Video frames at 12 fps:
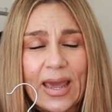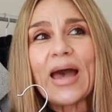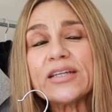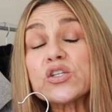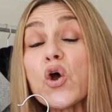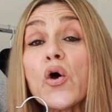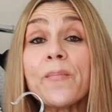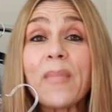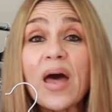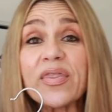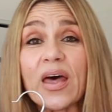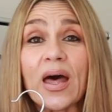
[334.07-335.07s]
And her
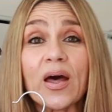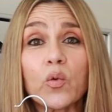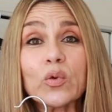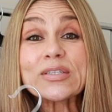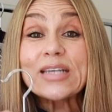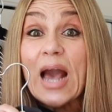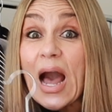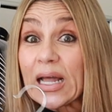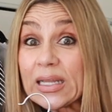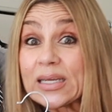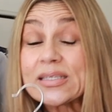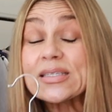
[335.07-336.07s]
mother was
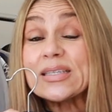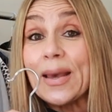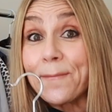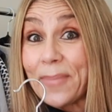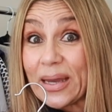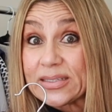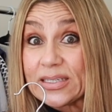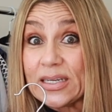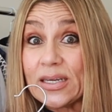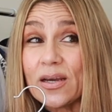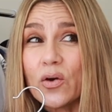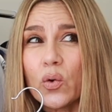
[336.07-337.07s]
Carla Zambatti,